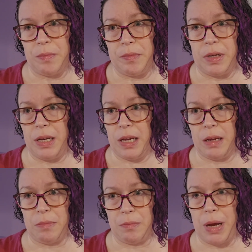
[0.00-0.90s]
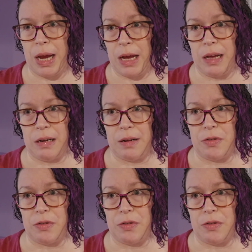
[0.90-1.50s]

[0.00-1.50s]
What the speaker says: heating pad